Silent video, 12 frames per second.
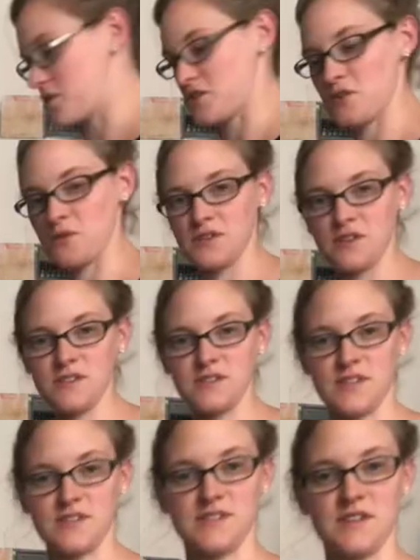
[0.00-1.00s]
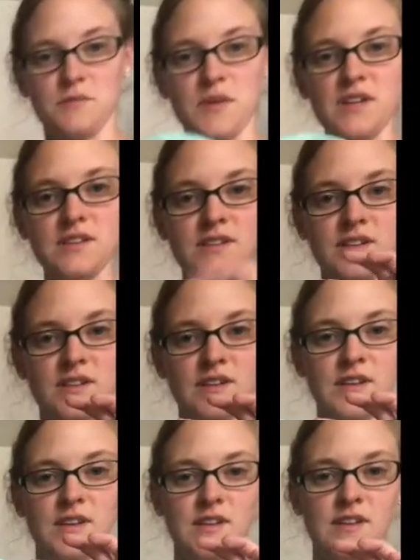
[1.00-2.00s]
to show you is our dusting mitt.
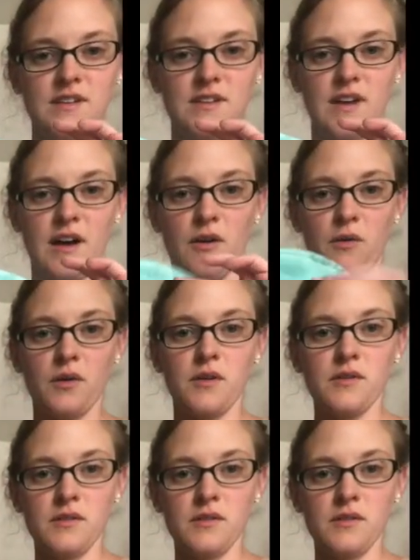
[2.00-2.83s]
Now,